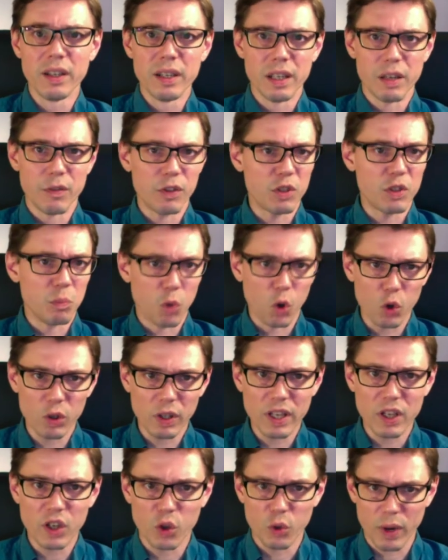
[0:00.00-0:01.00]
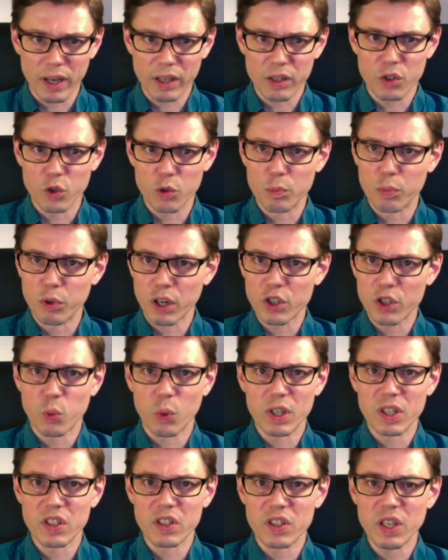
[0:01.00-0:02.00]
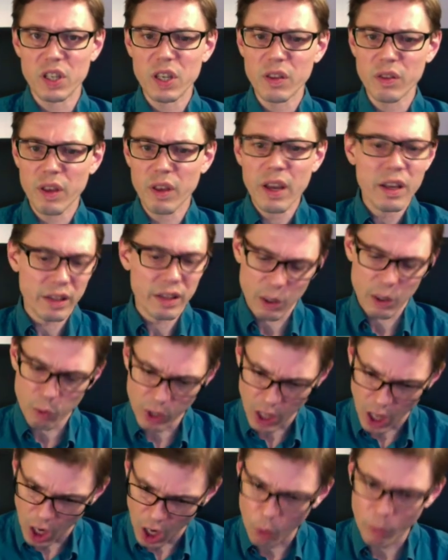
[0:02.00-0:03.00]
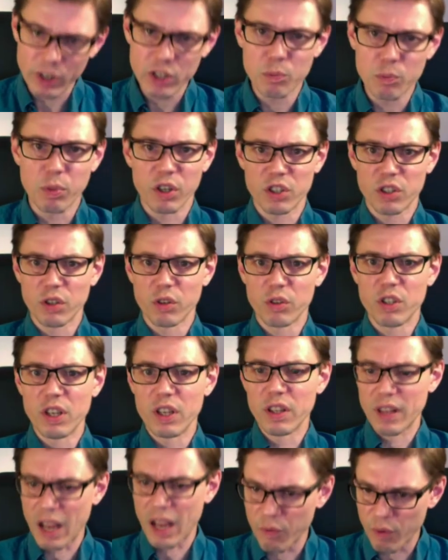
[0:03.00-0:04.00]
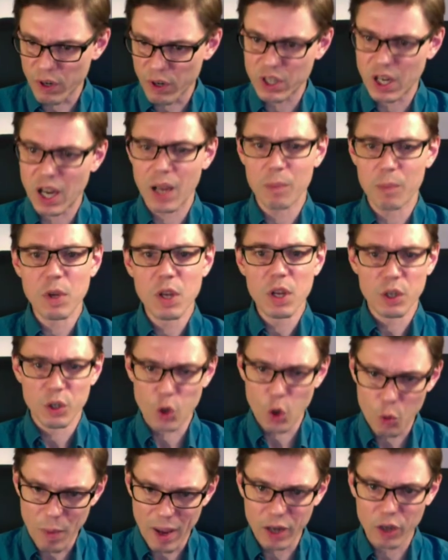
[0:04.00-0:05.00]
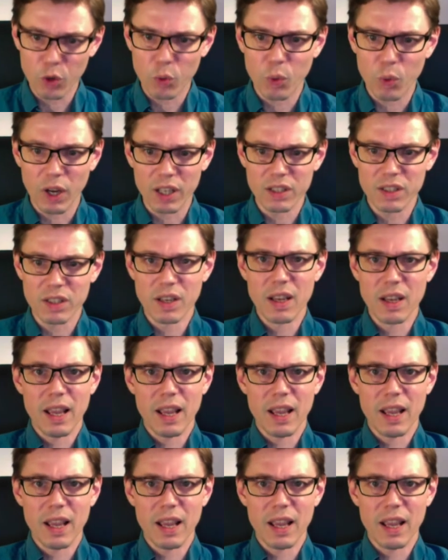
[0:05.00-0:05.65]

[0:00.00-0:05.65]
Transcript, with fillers: If it's morally correct to brush one's teeth, they will always brush their teeth every time, no matter what.